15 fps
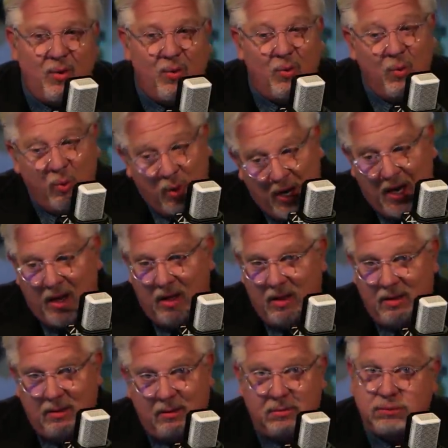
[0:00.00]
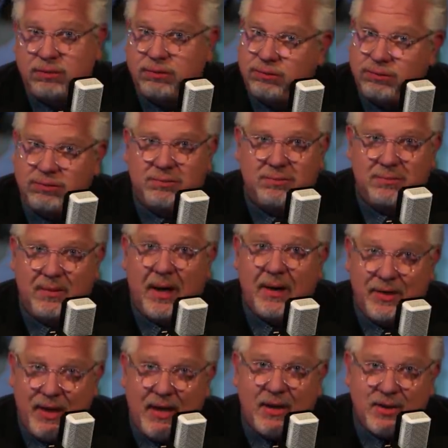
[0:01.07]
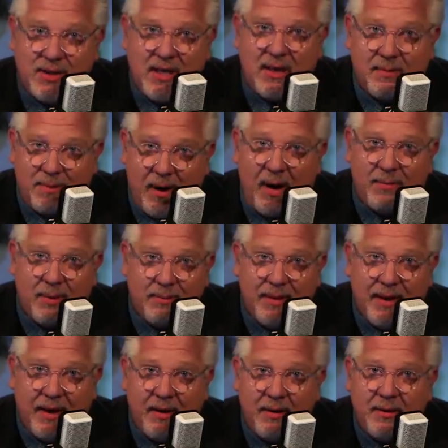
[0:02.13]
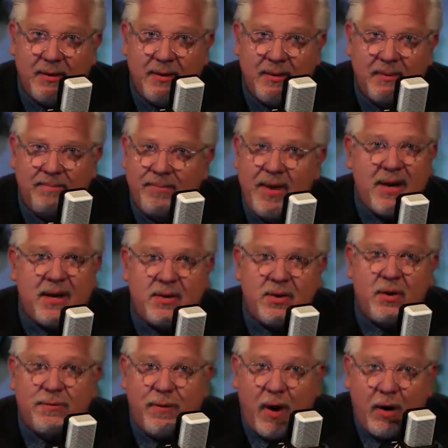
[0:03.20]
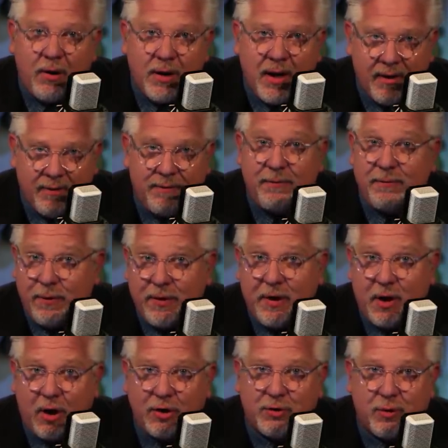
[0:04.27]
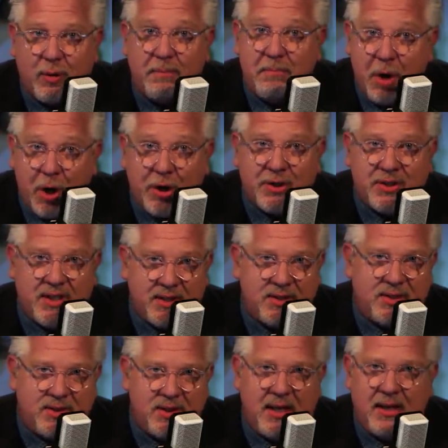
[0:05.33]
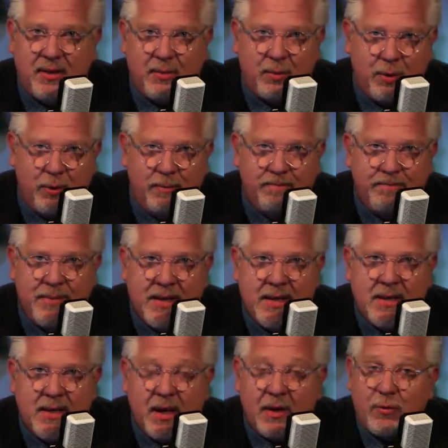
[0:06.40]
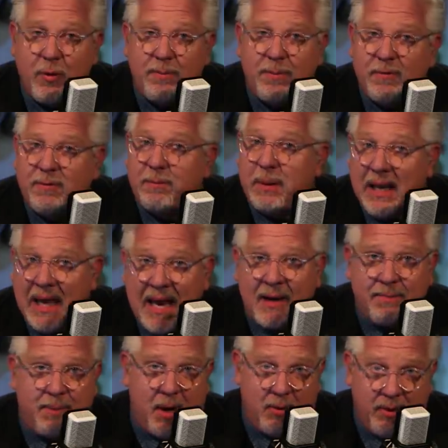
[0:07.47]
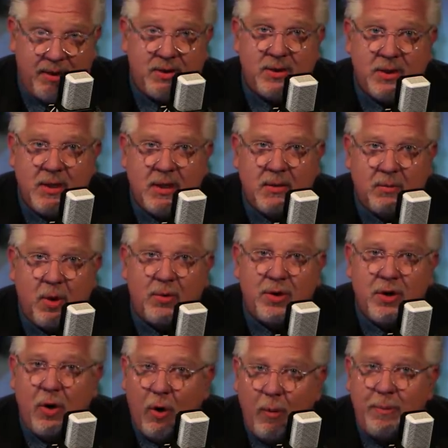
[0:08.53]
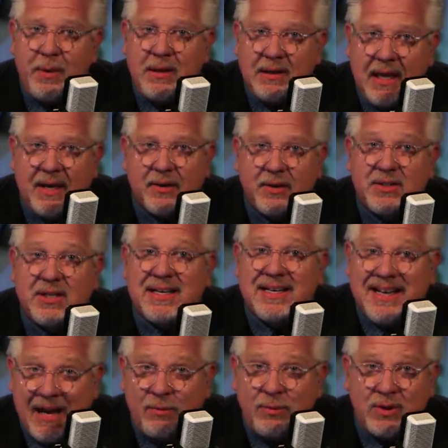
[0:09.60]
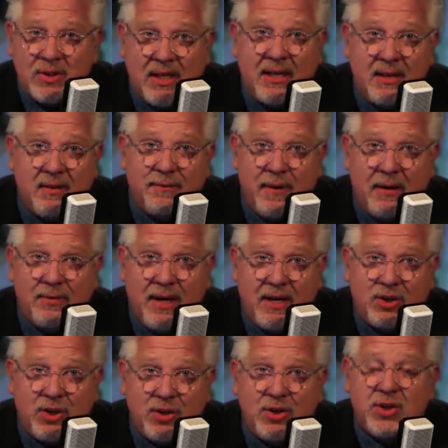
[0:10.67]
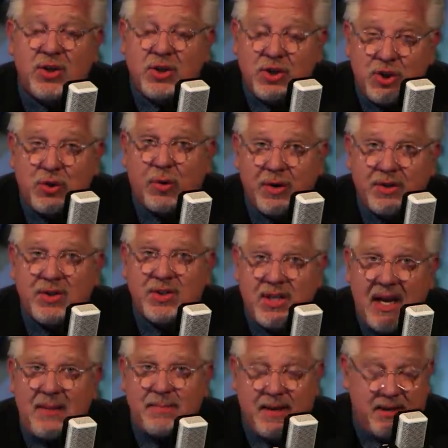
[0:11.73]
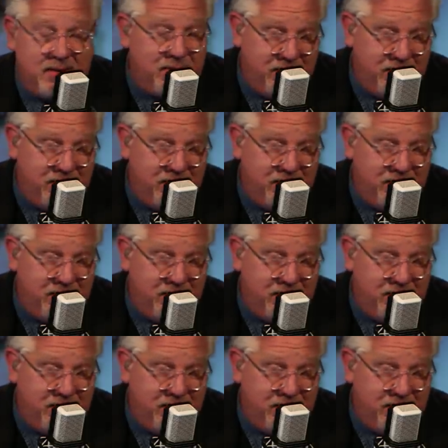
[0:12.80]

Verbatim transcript: Well, I think you see the problem there. They didn't go far enough for the cultural Marxists in the room. A group of black poets wrote an open letter denouncing the foundation's short statement.